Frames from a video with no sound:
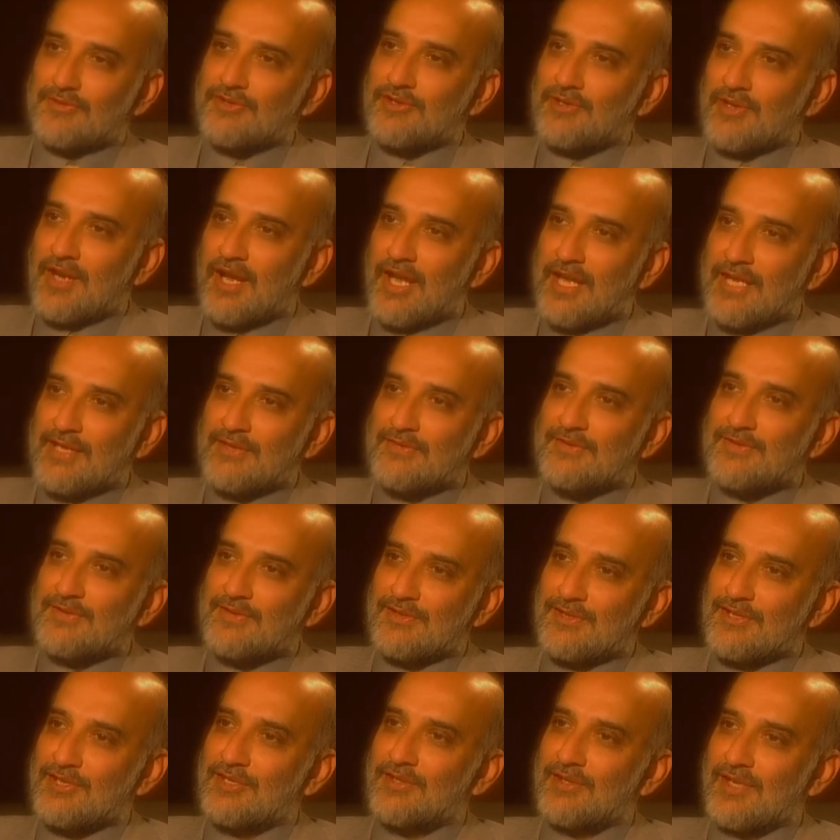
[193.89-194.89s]
drives
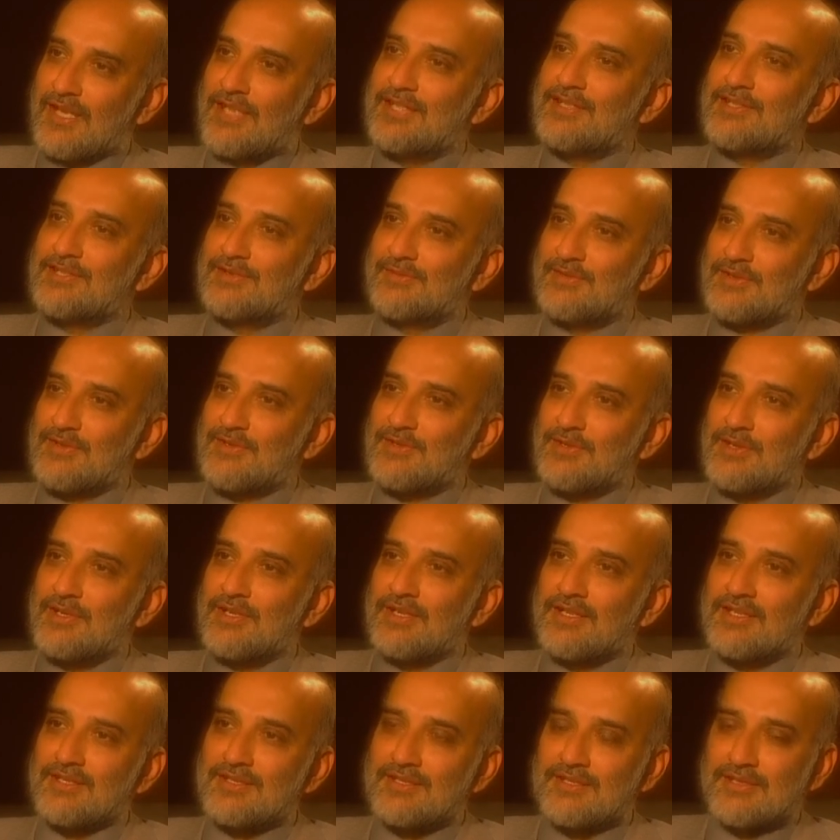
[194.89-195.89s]
the creator of the
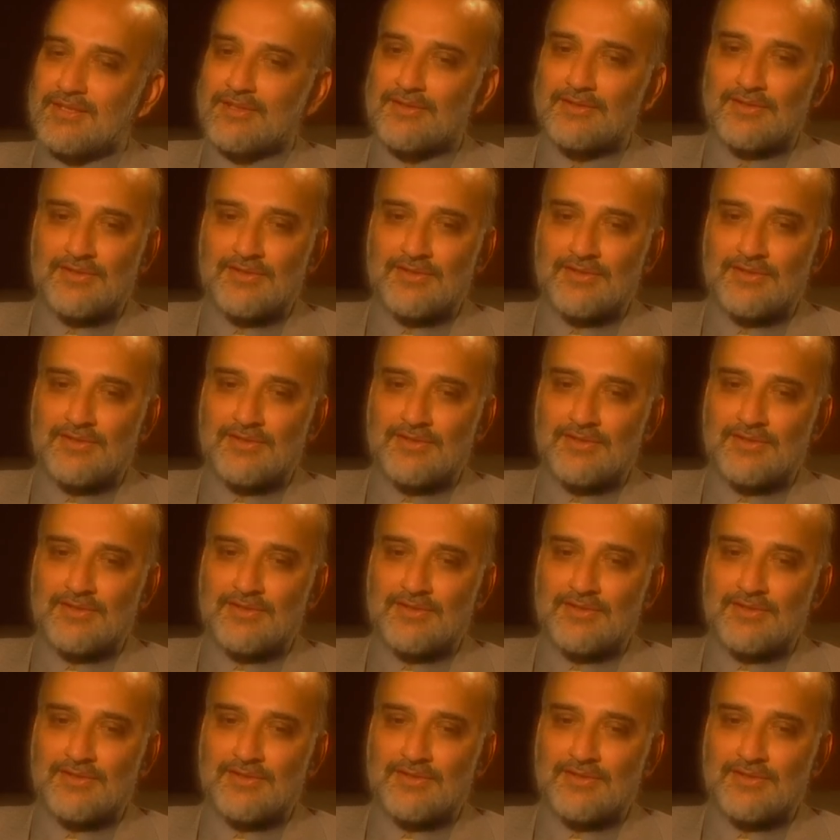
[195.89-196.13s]
story is, you know,